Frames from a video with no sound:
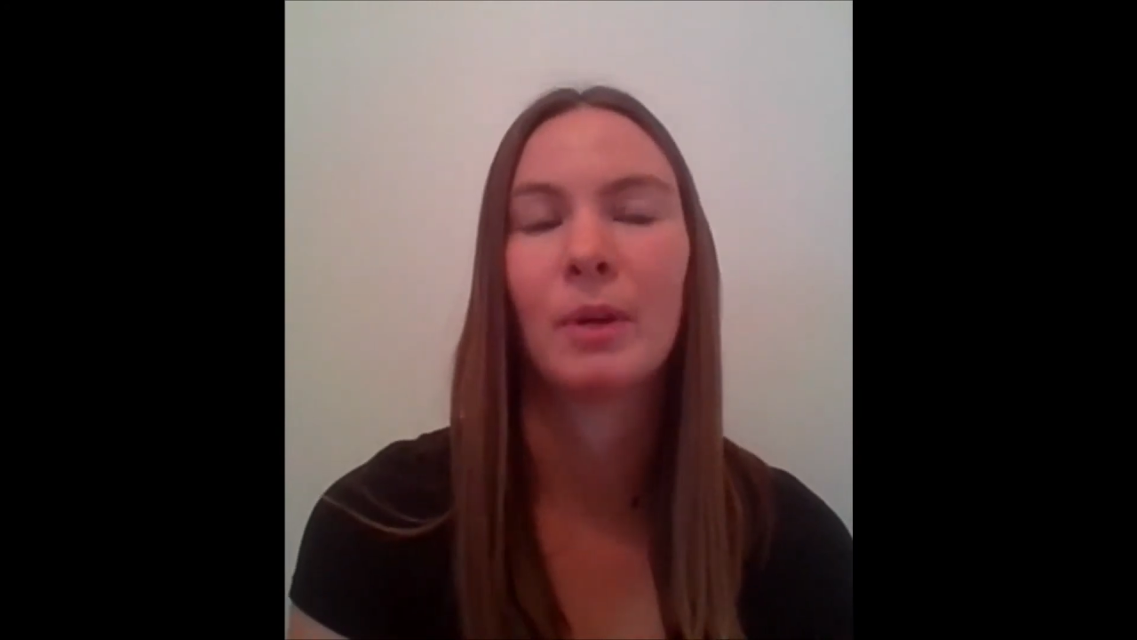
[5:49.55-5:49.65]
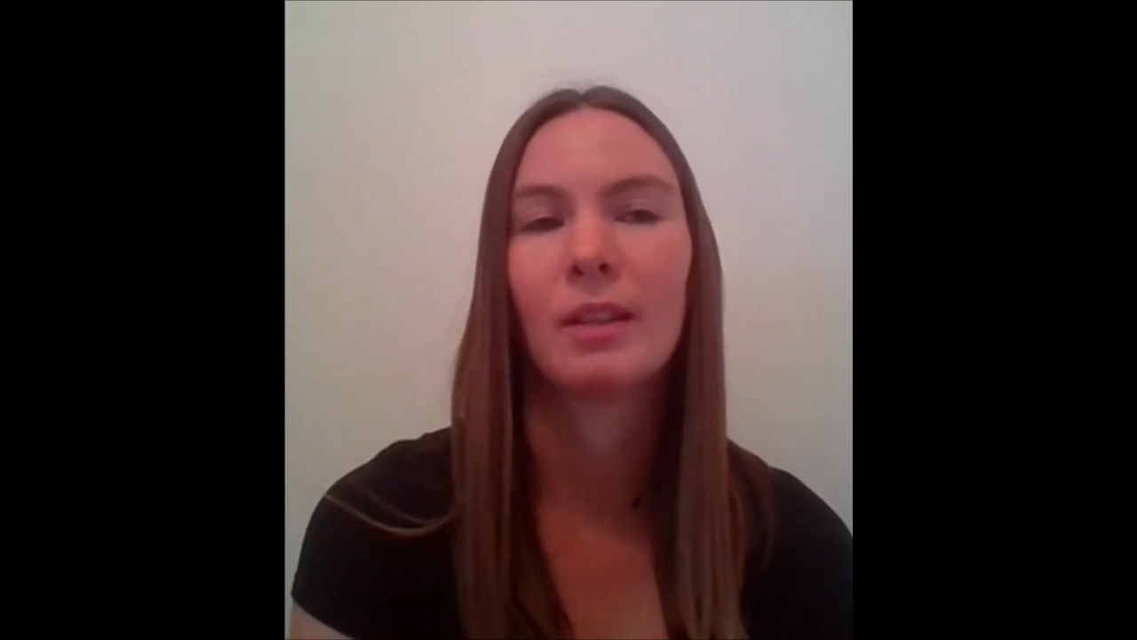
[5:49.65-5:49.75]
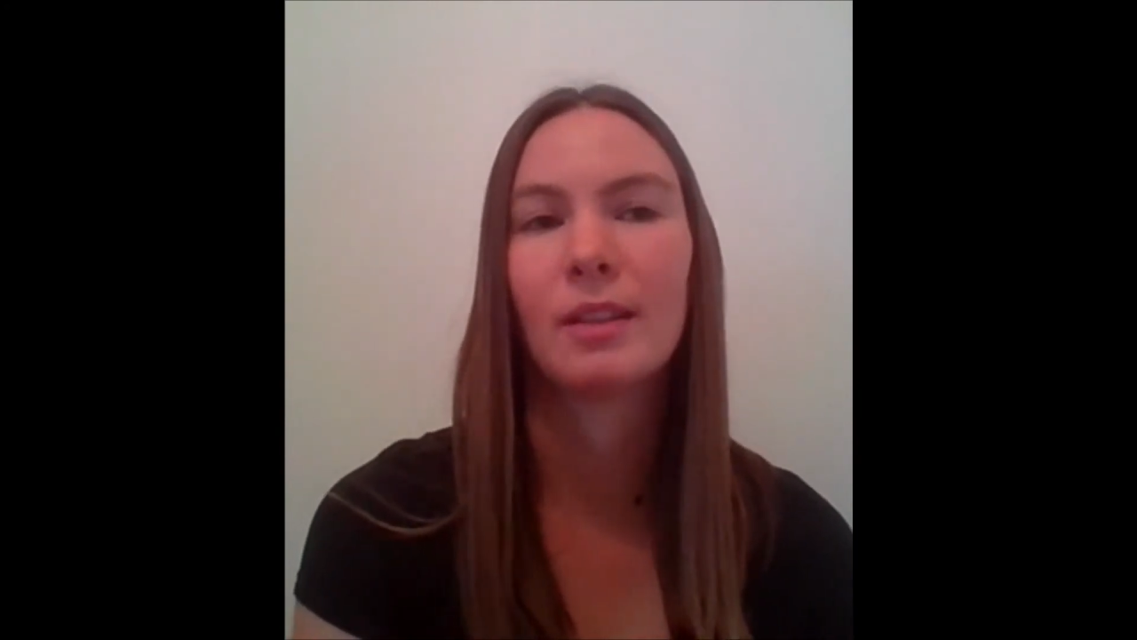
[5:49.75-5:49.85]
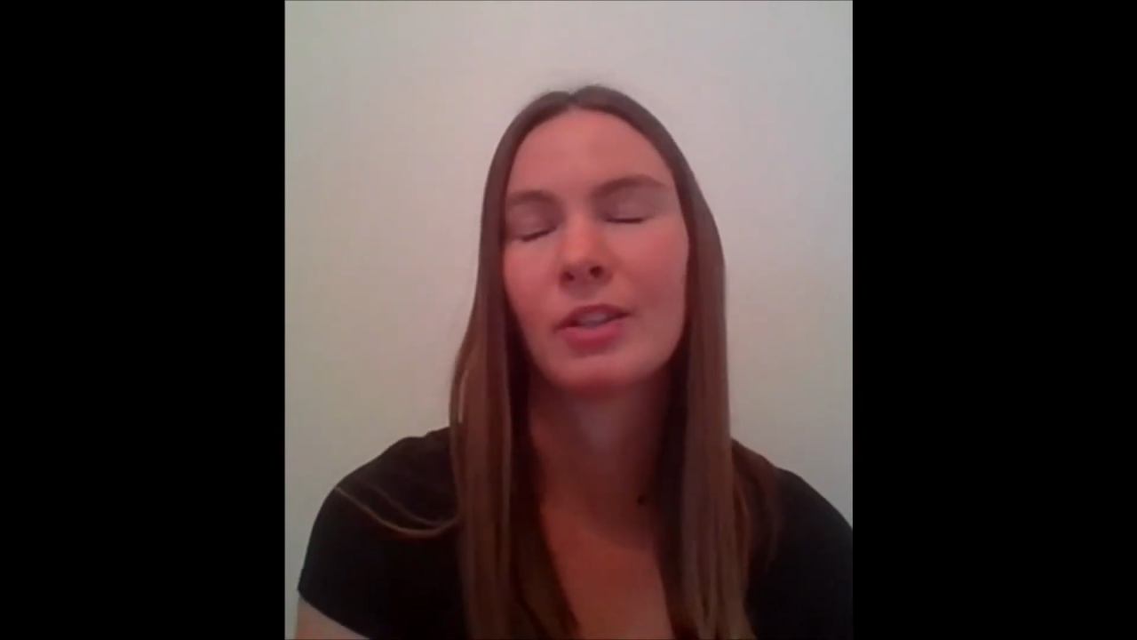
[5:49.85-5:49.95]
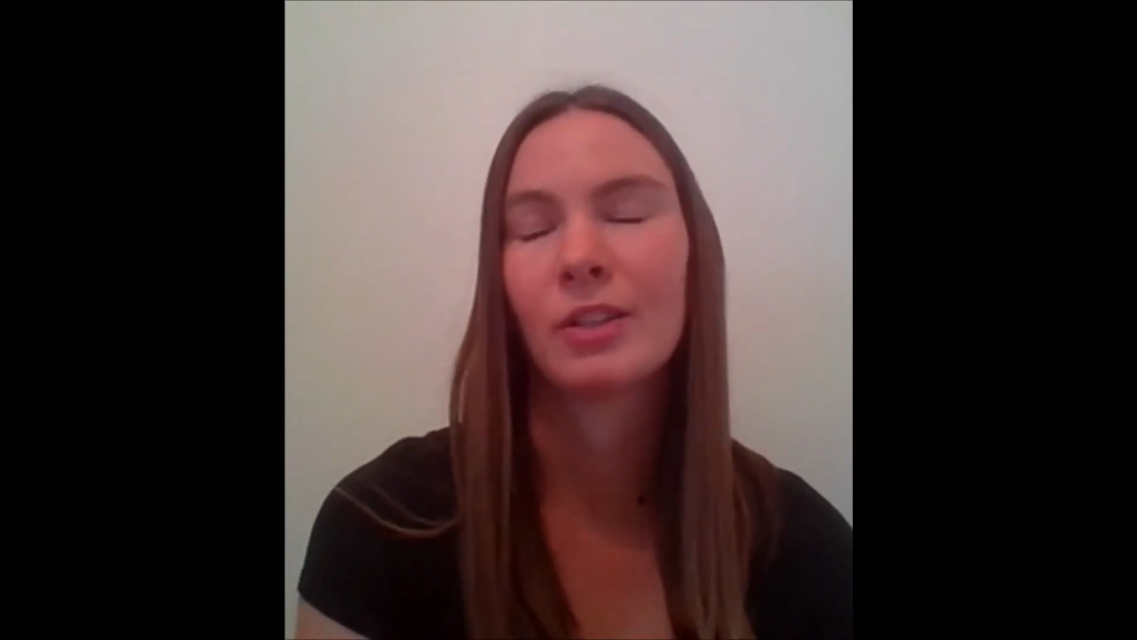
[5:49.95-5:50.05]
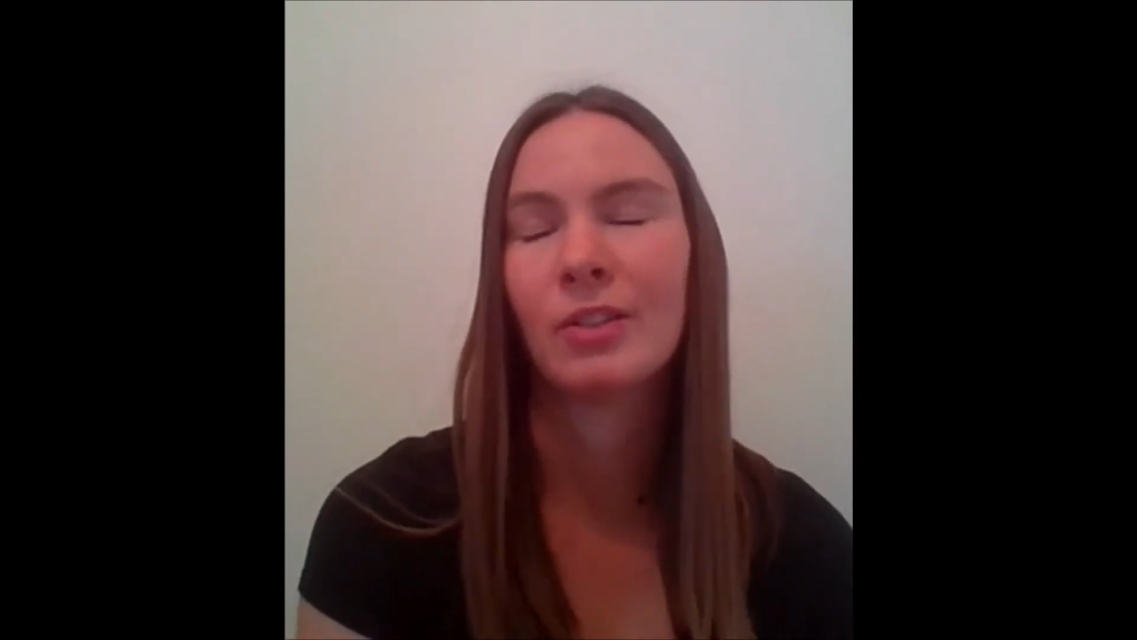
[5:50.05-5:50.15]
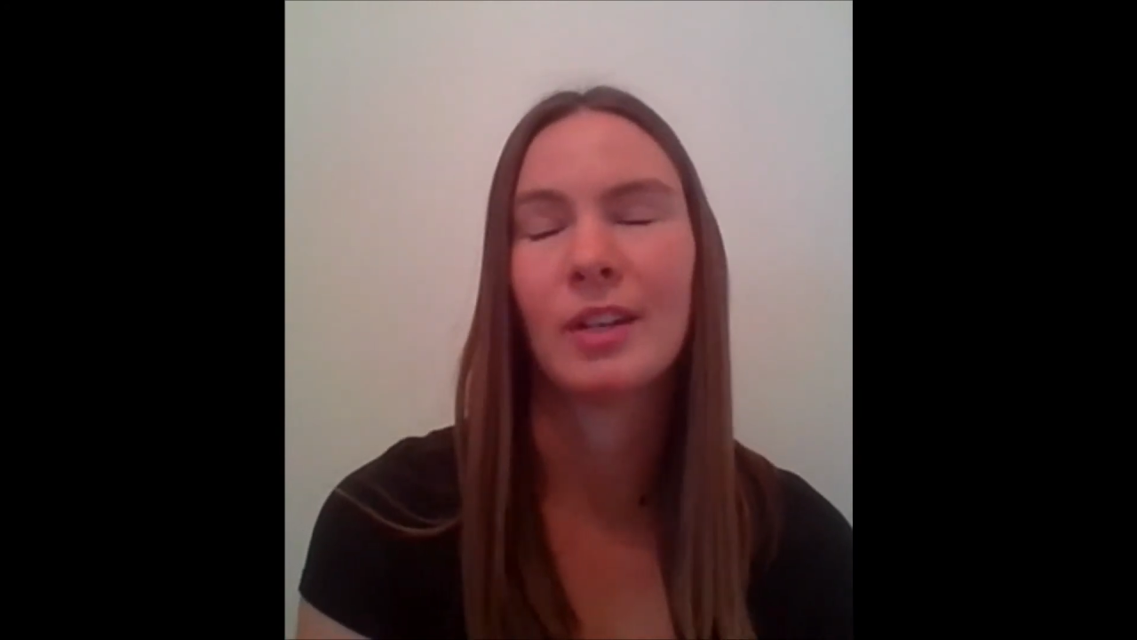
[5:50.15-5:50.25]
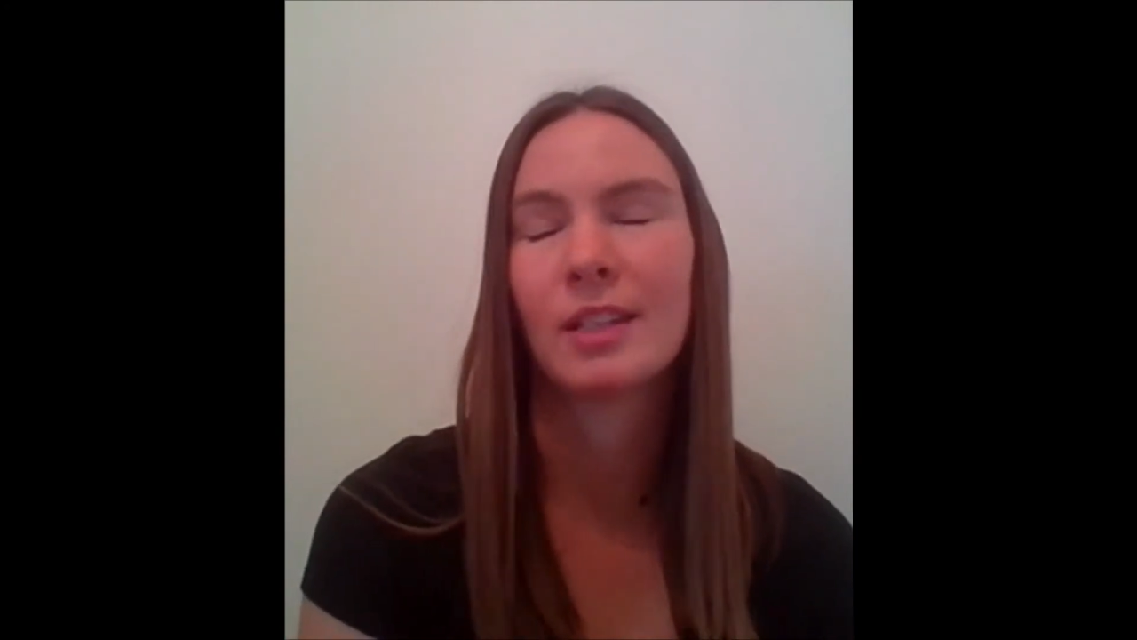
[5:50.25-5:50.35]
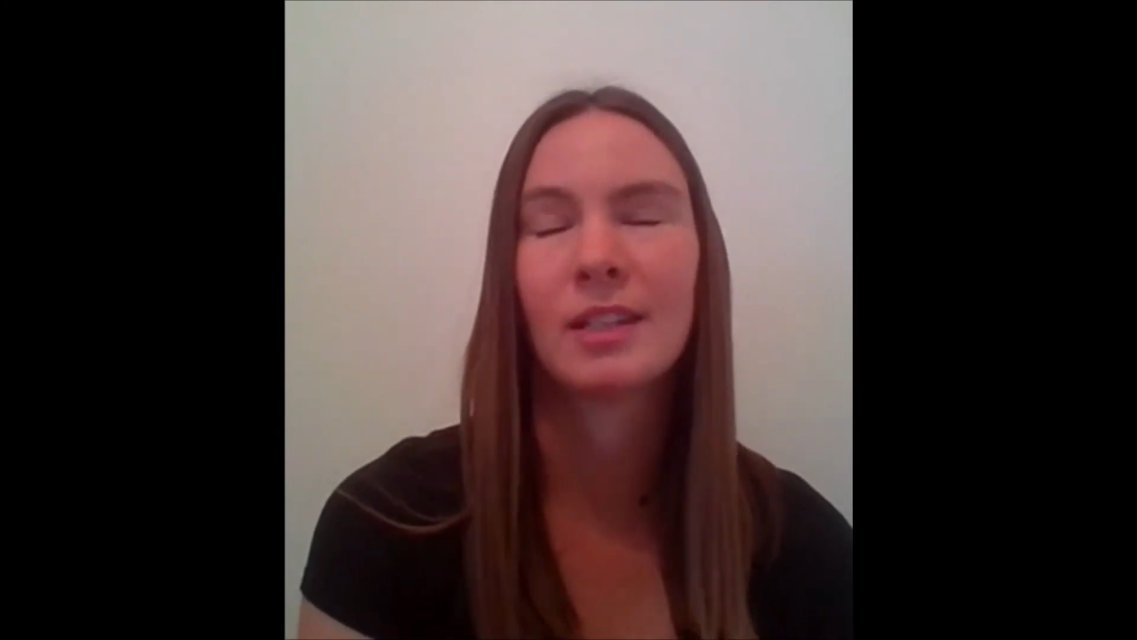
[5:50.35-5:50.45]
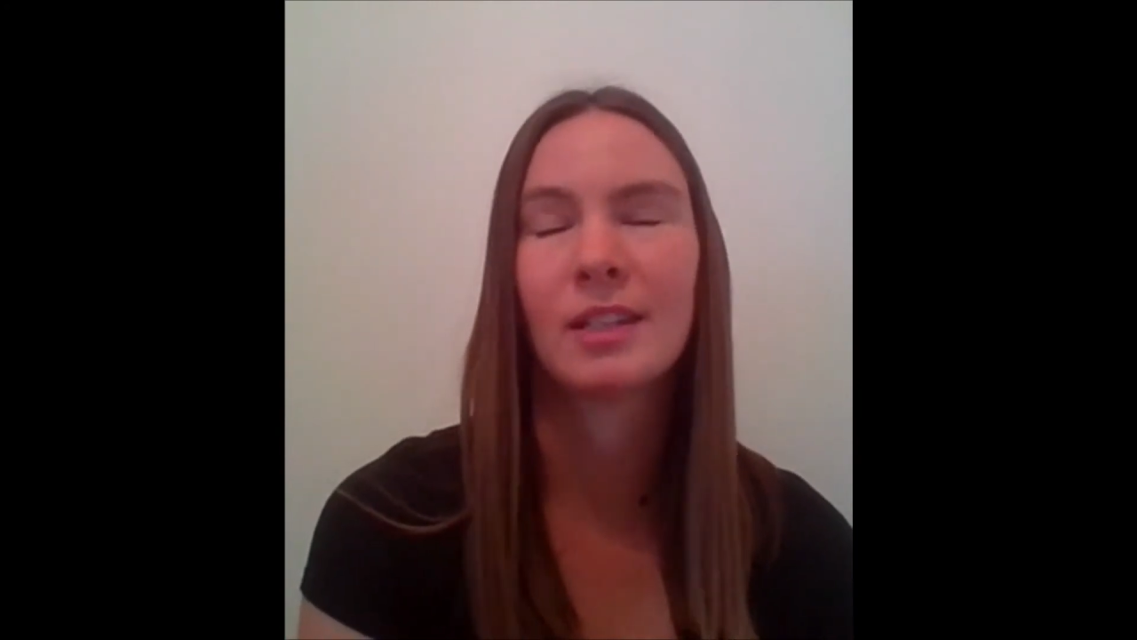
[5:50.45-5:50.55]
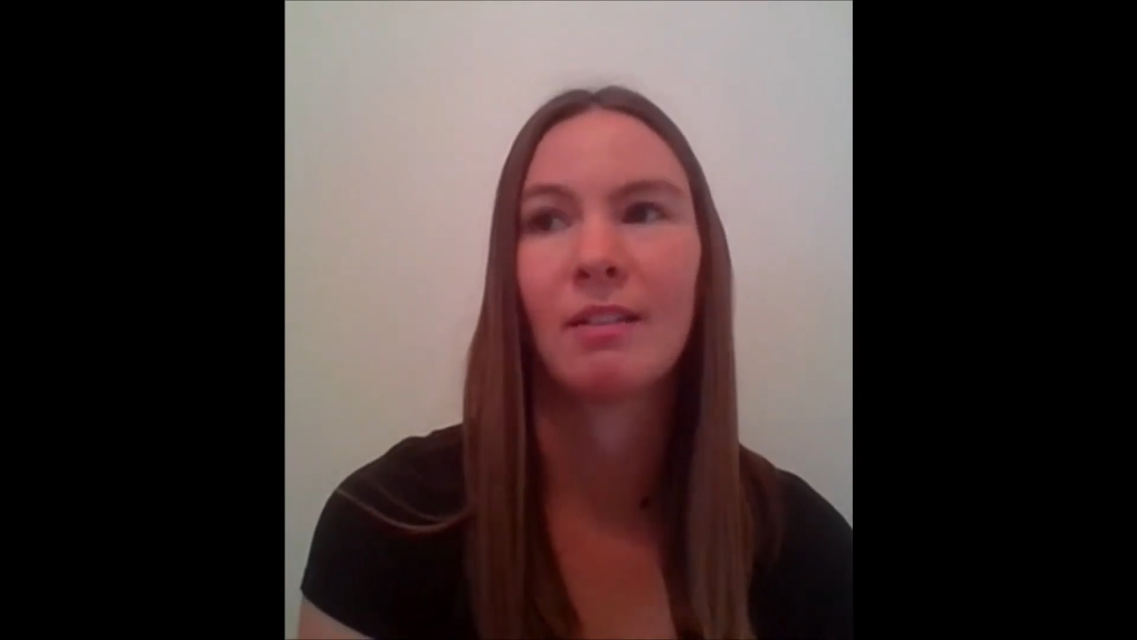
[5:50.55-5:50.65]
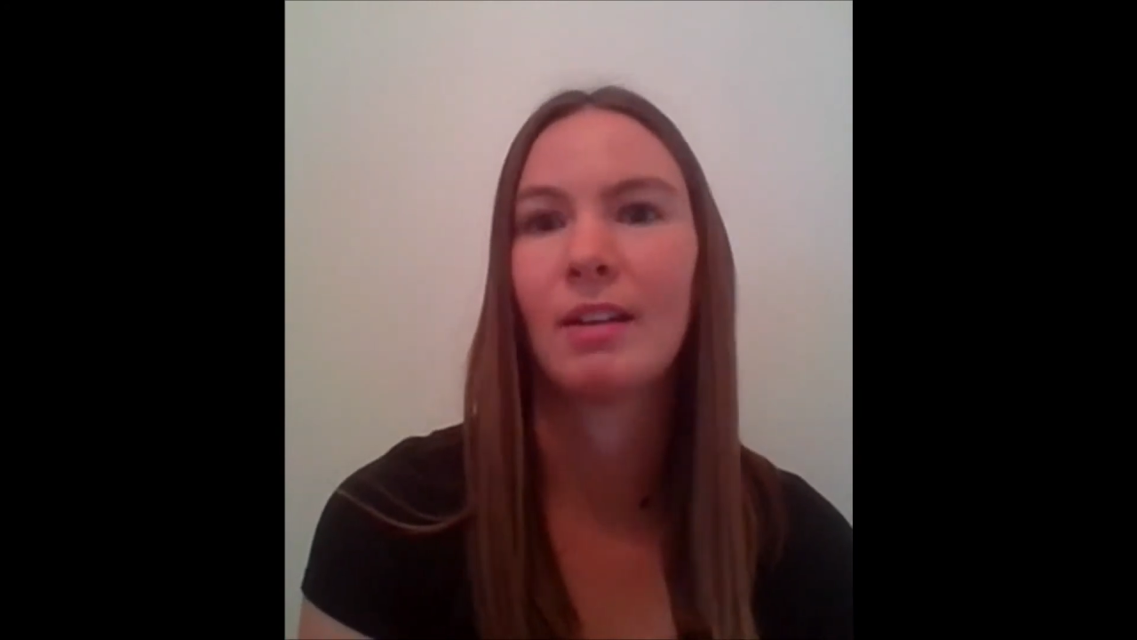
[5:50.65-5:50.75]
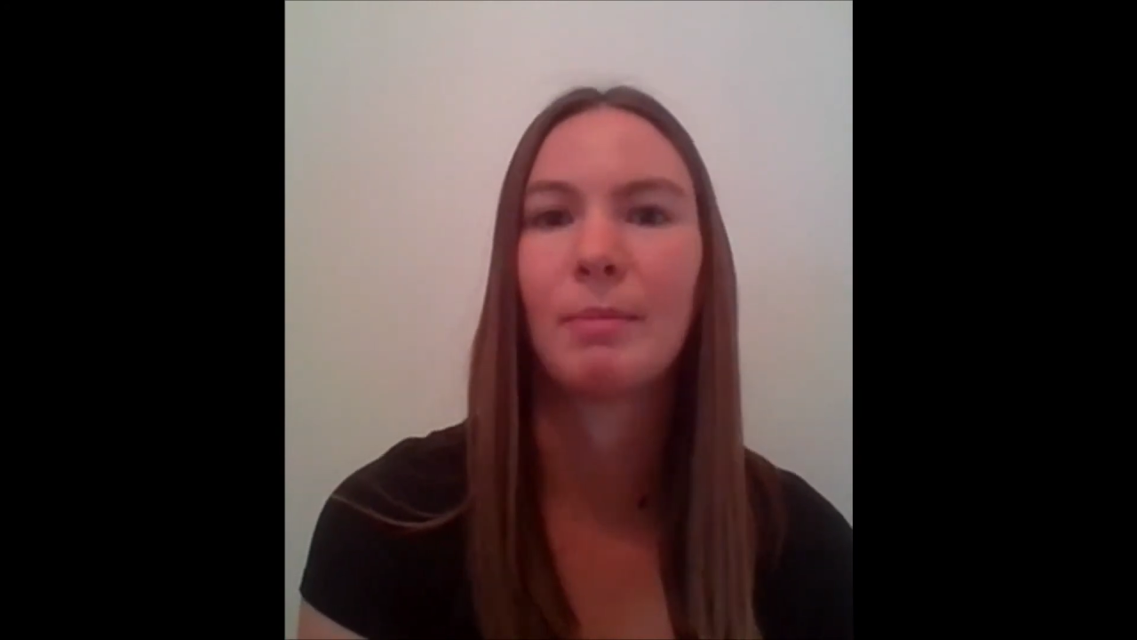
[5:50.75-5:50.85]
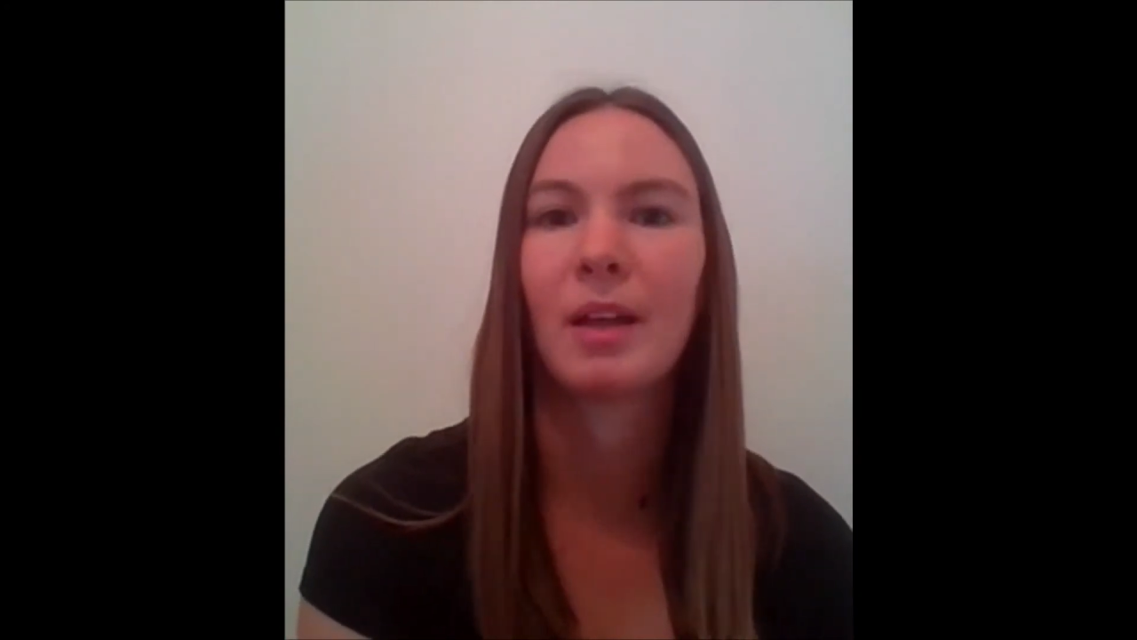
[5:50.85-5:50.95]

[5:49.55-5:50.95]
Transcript: but that's not necessarily